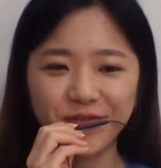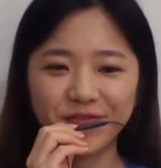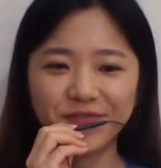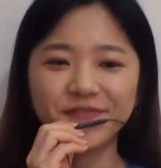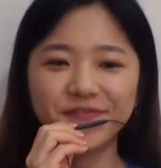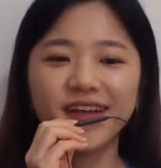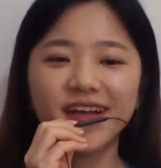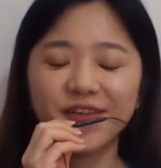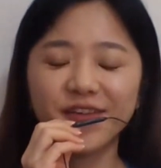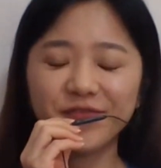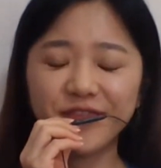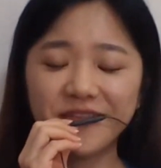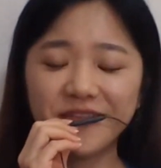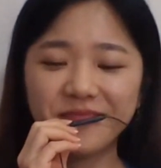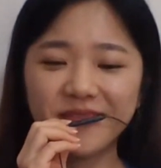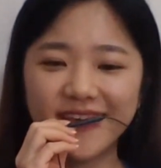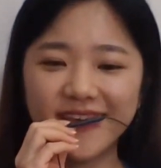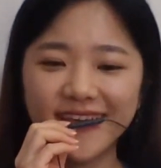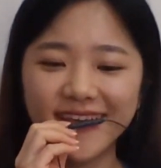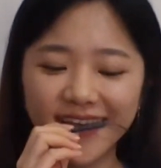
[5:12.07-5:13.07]
of
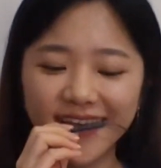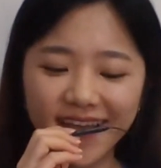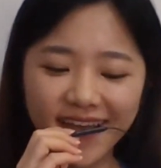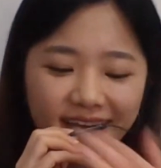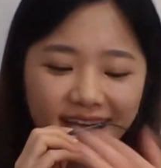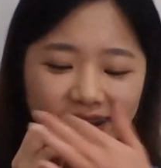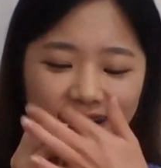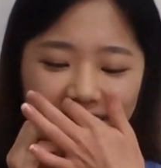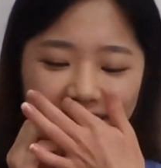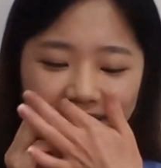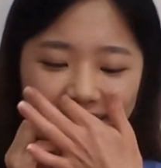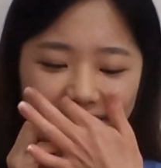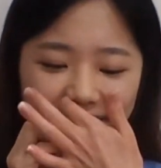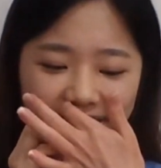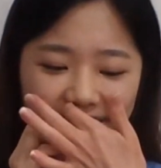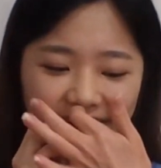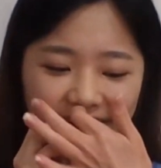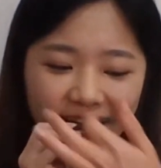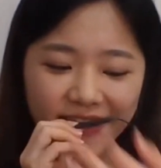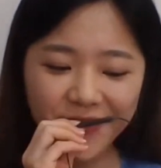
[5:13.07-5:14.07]
Wing B.
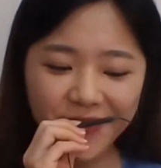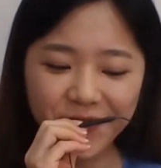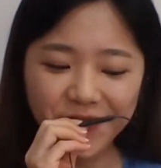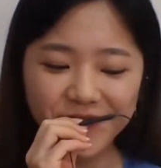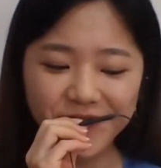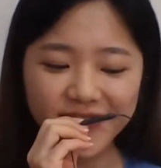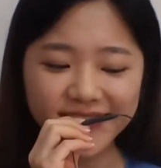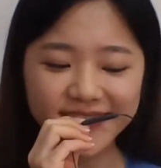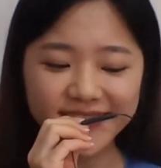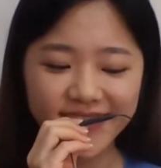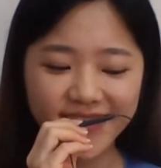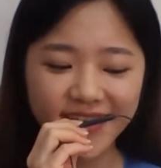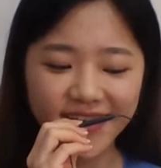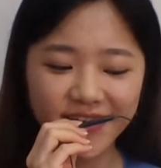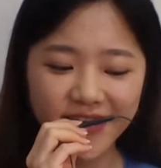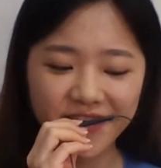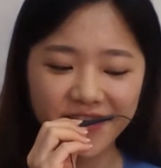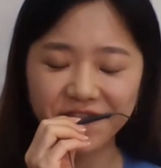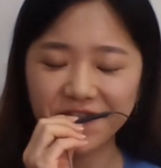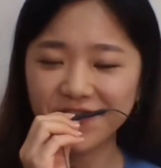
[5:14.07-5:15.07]
Yeah, I always
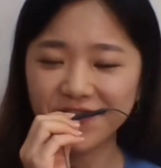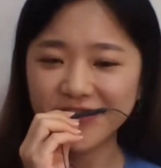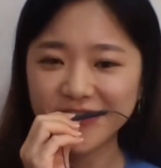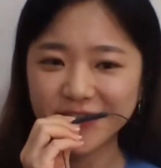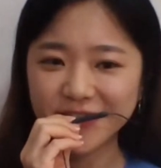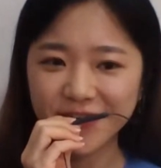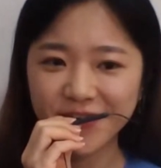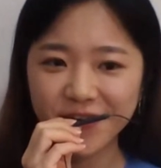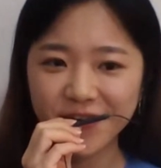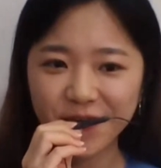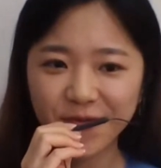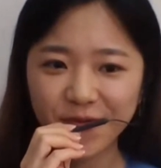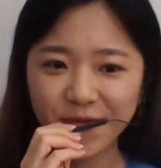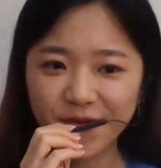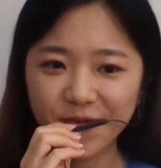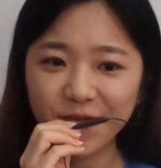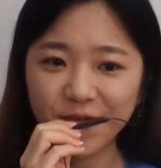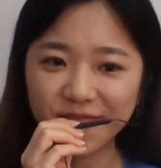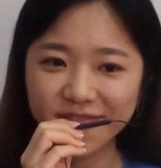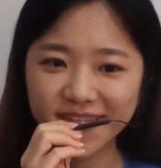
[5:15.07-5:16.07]
see like furniture
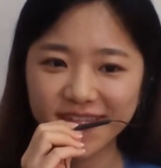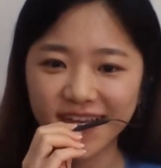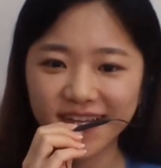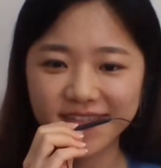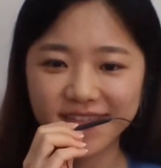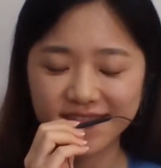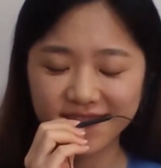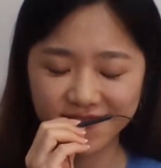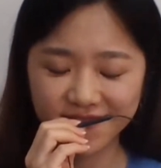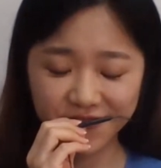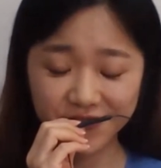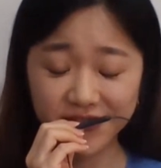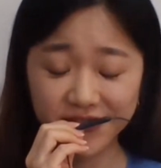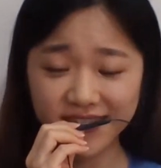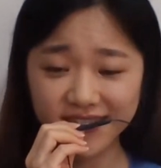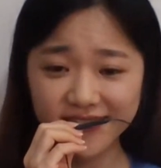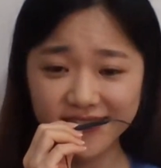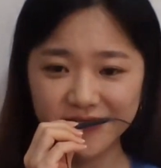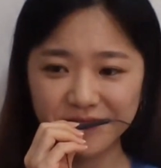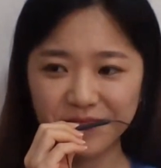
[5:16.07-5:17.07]
or objects
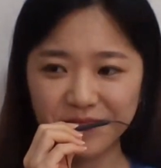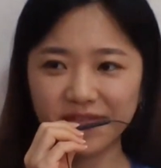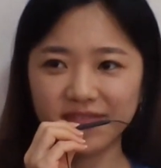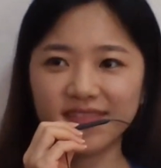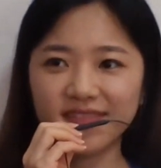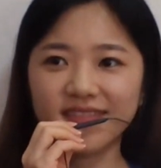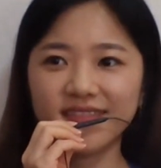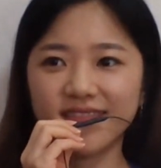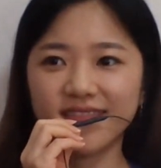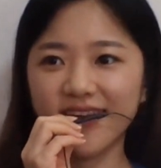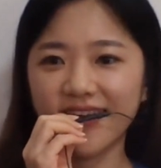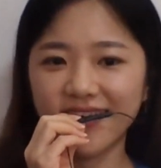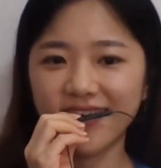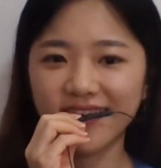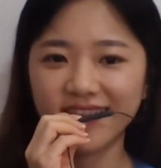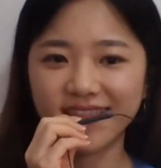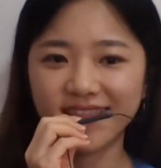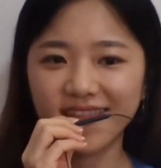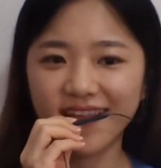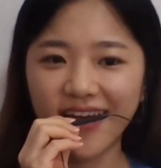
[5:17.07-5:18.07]
students, but
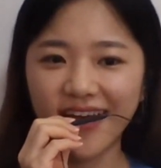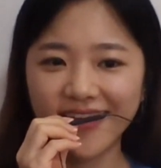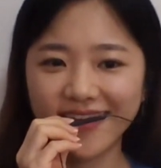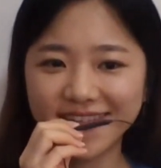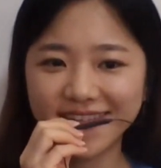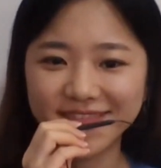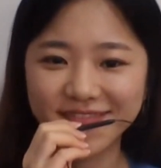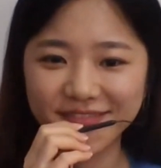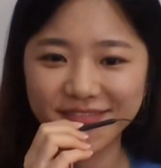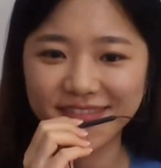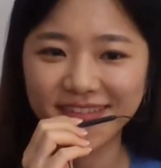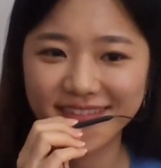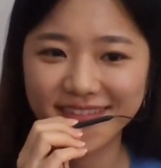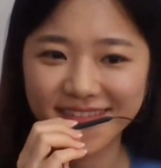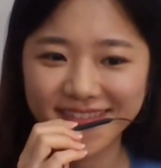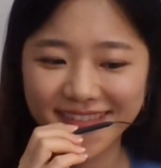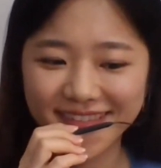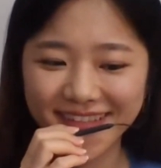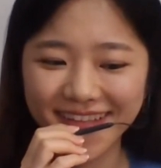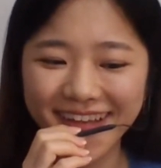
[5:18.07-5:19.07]
not IE
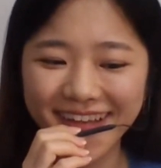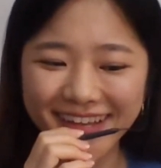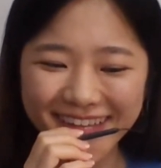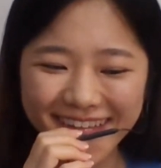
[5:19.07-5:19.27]
students.